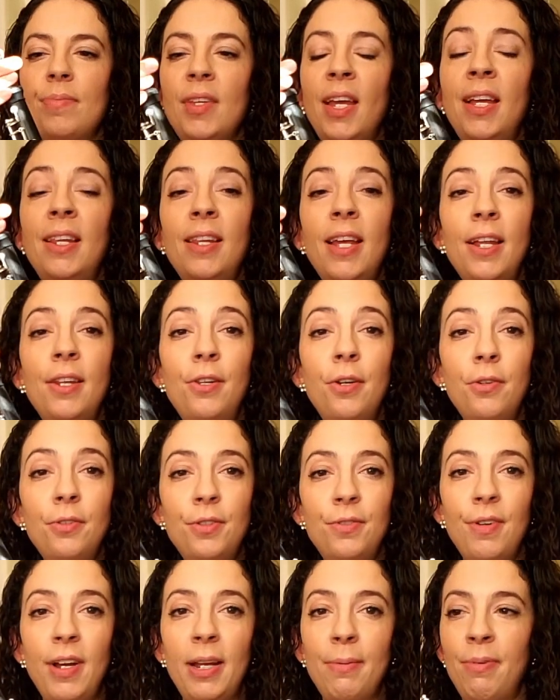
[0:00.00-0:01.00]
And then those
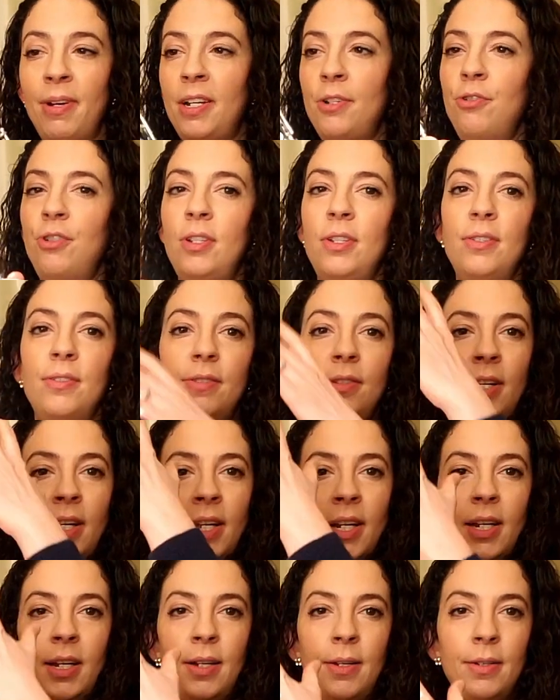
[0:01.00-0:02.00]
vibrations
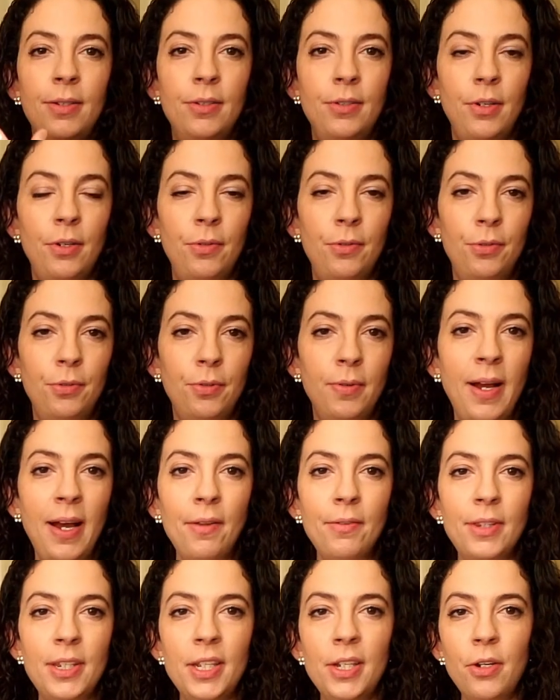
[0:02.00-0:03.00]
go
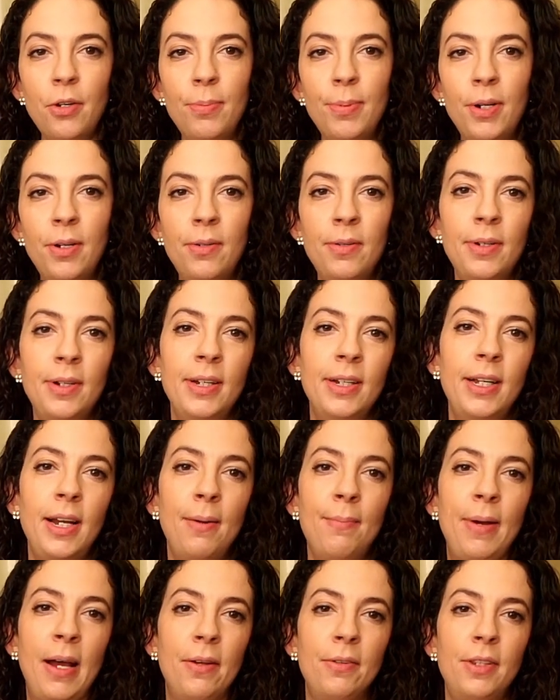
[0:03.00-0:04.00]
throughout the oboe,
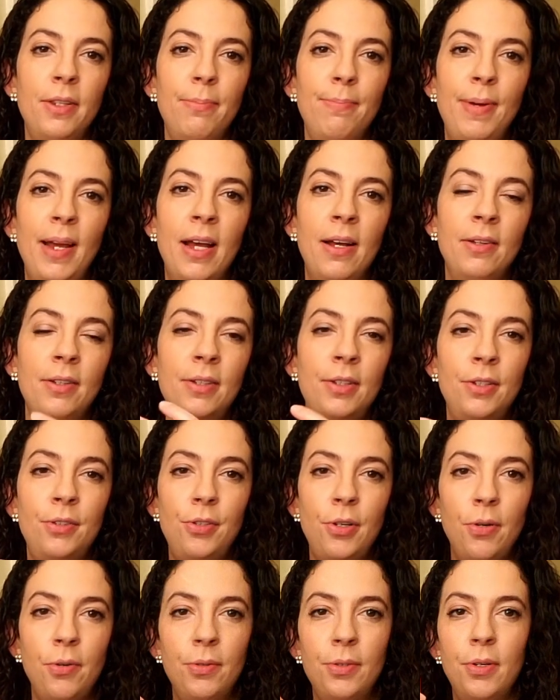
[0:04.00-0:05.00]
come out the bell and the
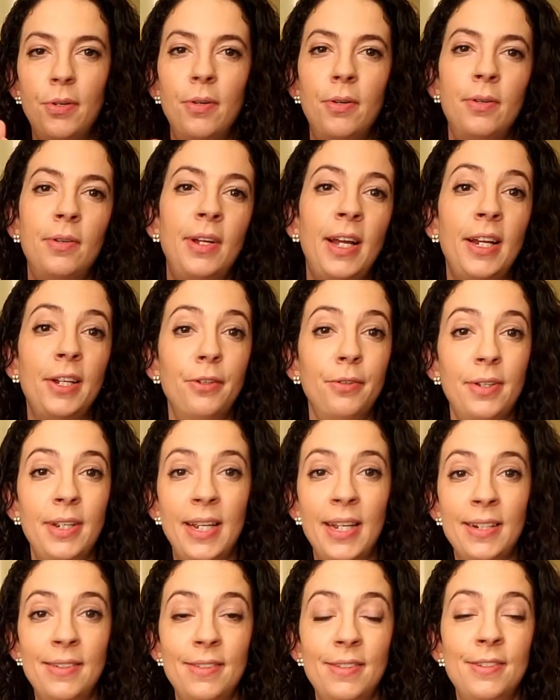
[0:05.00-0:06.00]
tone hole, and
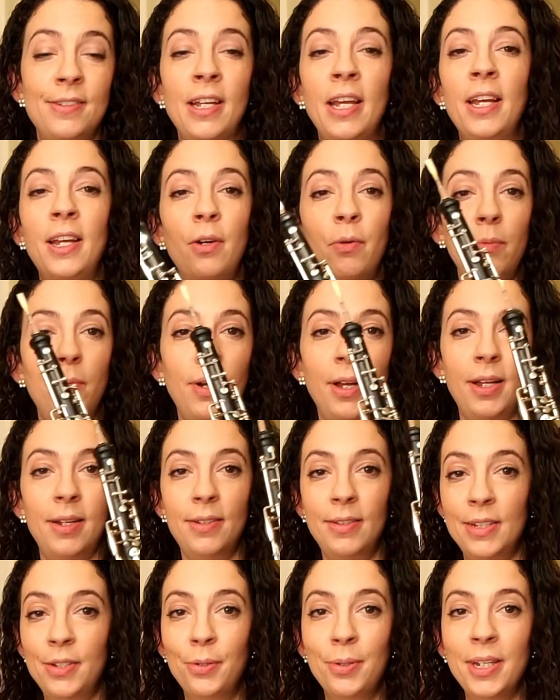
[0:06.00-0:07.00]
creates what
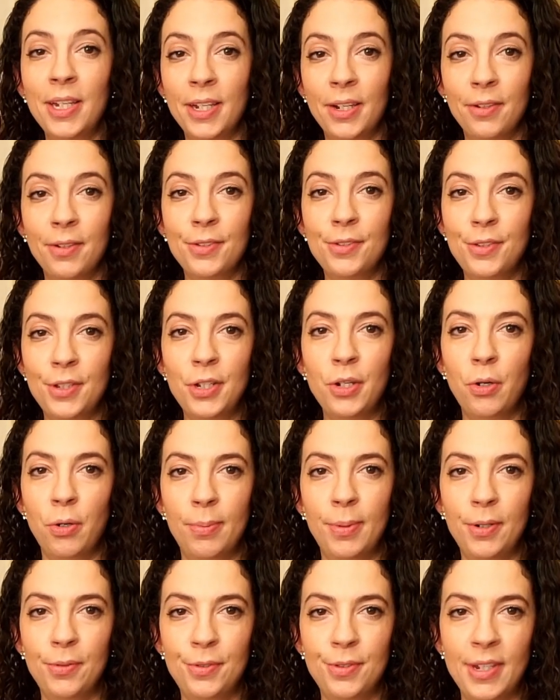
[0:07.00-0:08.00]
you hear as the
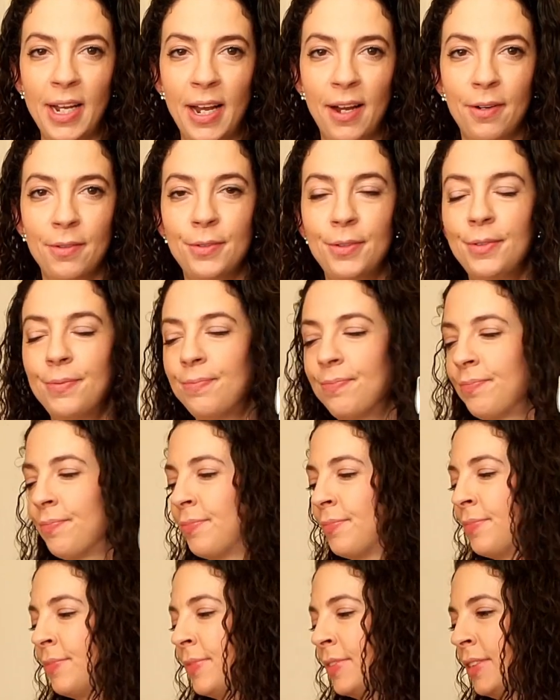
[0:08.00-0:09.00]
oboe sound.
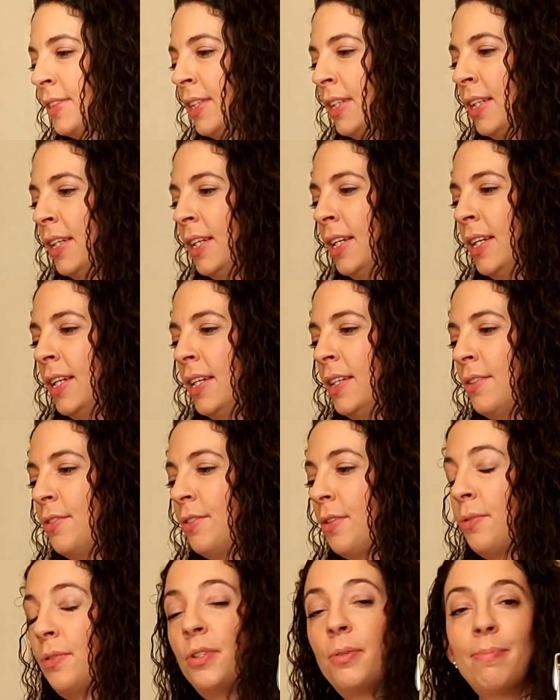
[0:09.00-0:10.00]

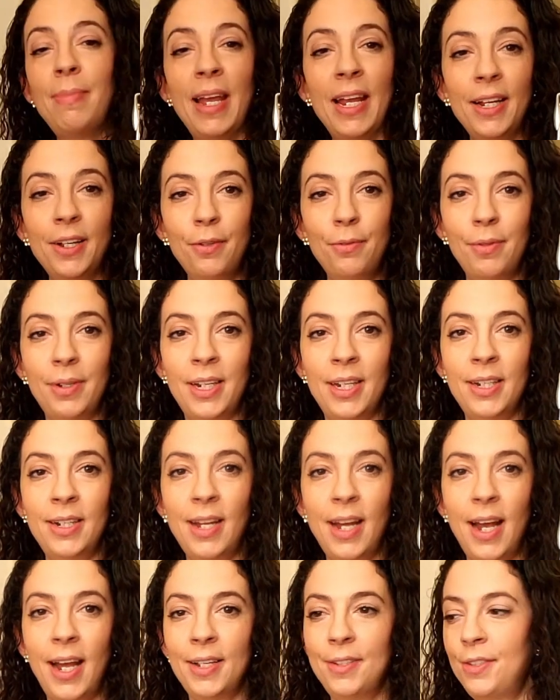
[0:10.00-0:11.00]
So to make a reed,
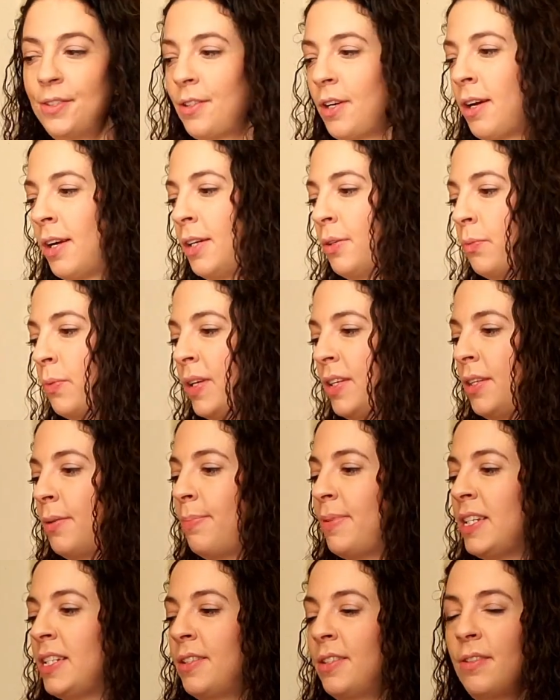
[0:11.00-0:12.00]
I start with a
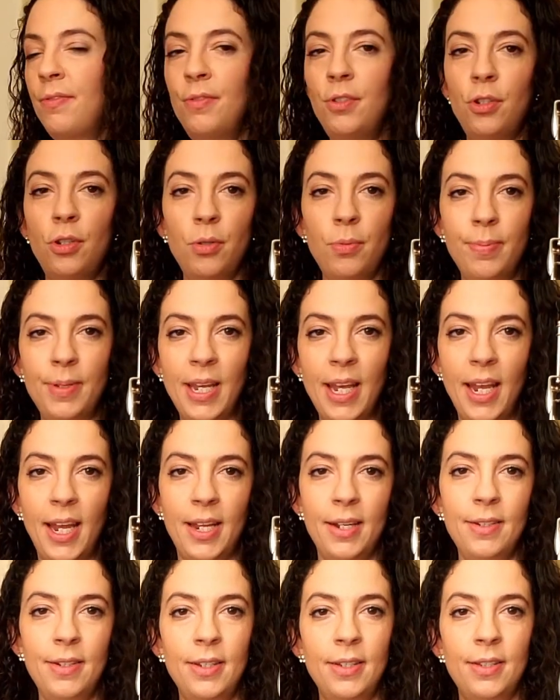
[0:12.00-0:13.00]
piece of tube
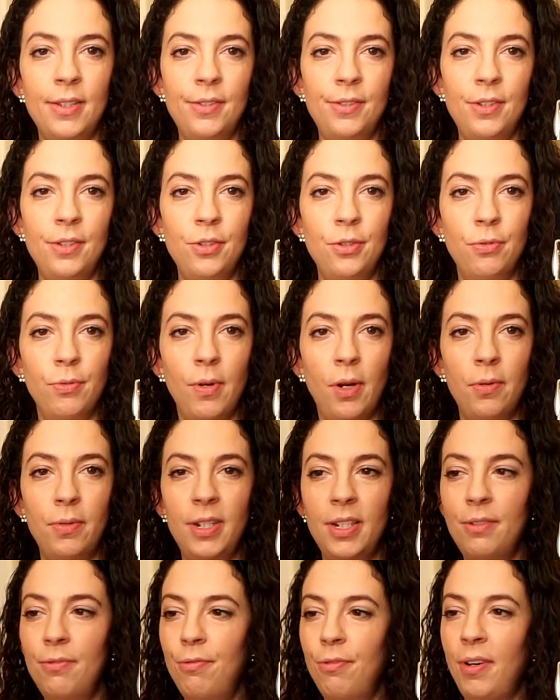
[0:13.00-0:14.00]
cane. This is grown
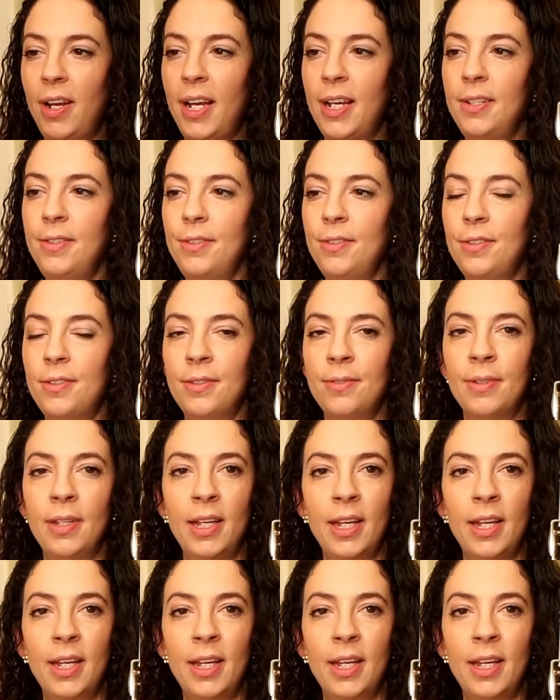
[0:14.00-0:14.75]
in France.